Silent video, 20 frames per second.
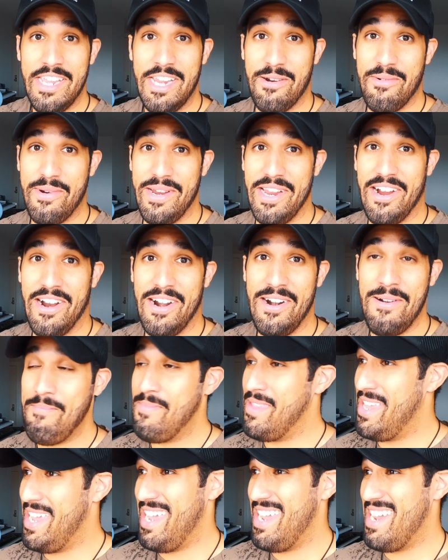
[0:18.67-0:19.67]
here we
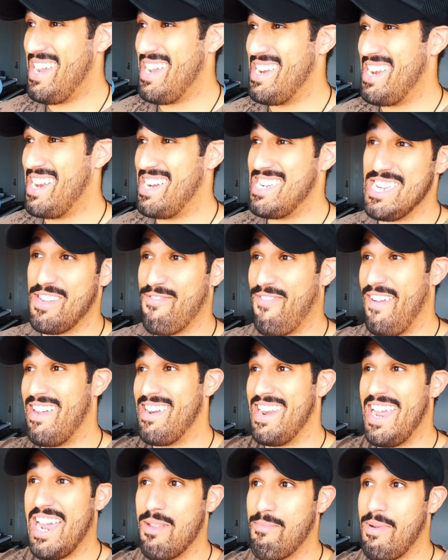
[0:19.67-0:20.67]
are. And I just
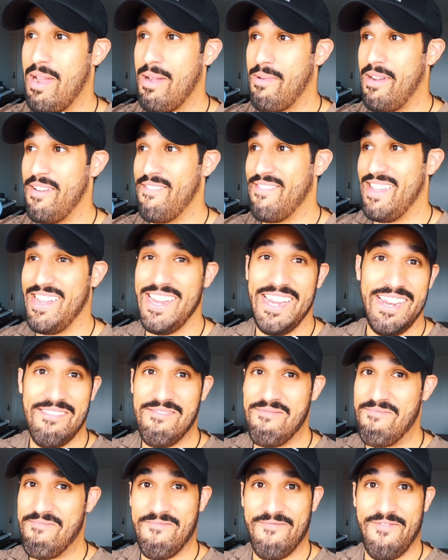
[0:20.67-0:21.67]
found out about my
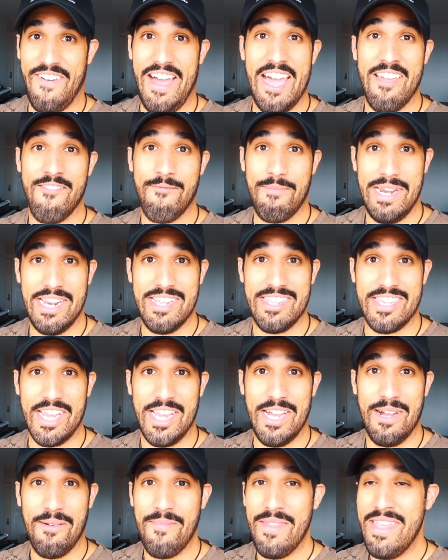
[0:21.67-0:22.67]
flight 5 minutes
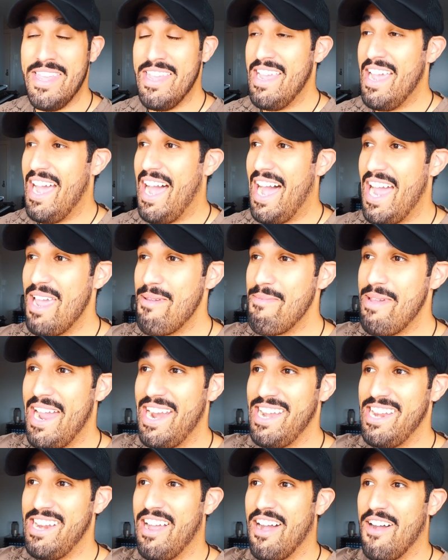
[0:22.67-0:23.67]
ago. I'm
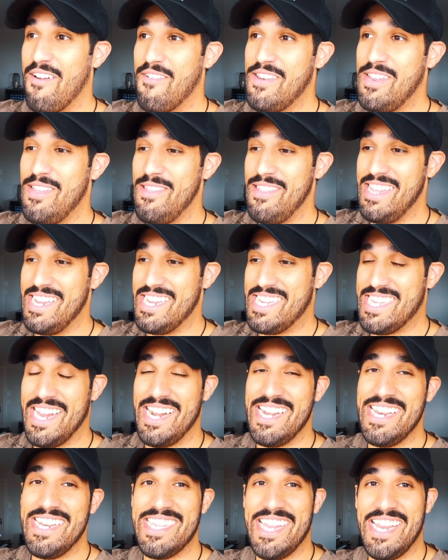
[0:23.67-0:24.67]
heading off to the
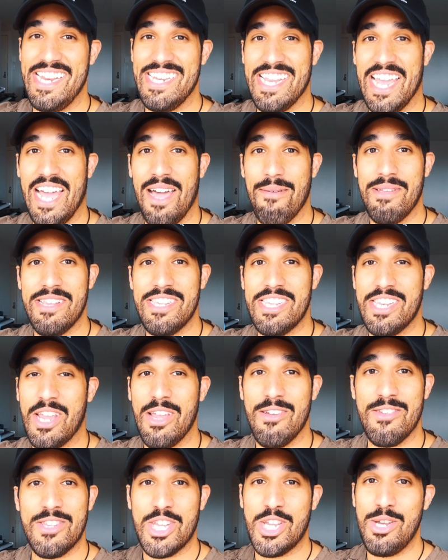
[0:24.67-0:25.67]
sunny St. Thomas
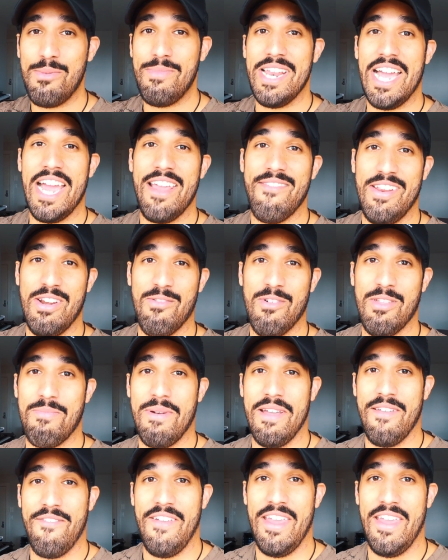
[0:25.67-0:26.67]
to go scuba diving with my